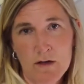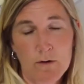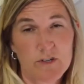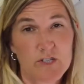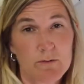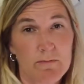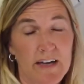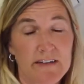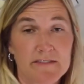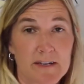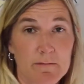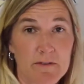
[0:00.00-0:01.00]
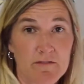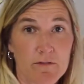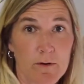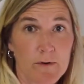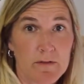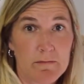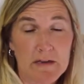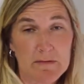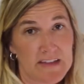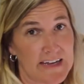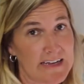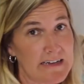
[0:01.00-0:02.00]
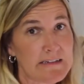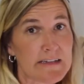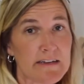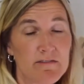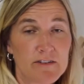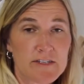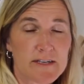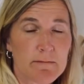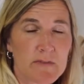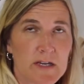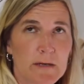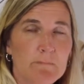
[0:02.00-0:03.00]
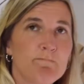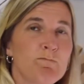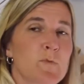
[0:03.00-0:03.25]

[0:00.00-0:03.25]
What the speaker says: which you might have done before with maybe like a leaf or something.